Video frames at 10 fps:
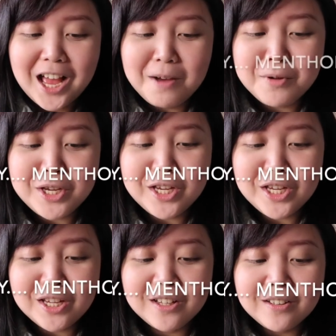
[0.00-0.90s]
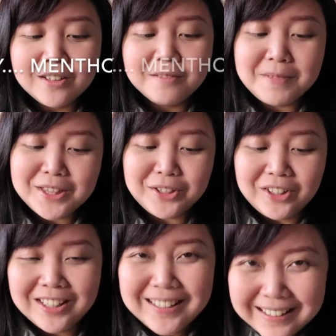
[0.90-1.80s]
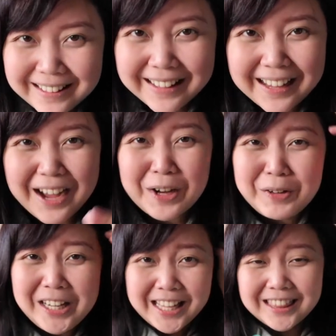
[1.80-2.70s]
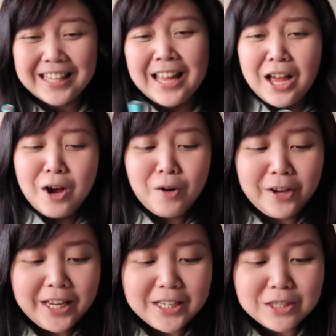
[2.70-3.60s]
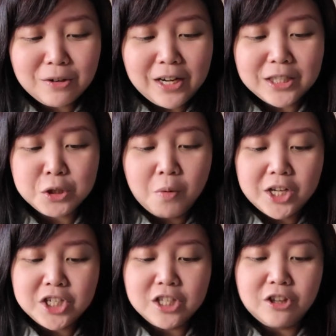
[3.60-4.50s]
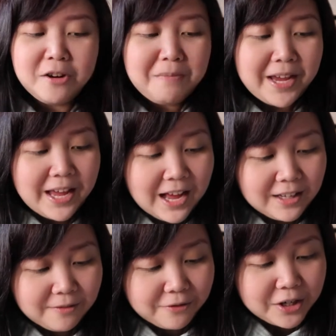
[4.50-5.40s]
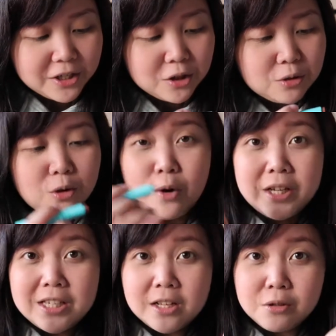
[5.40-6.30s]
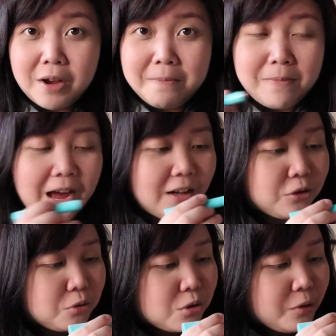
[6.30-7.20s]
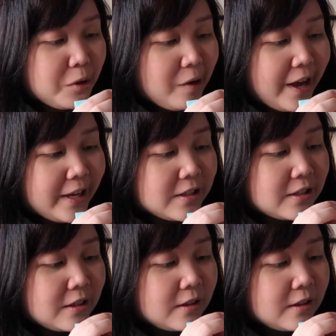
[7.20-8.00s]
Amoy menthol. Ang kulit. Okay, so let's watch it on my hand first. So, isang swipe lang to show you guys.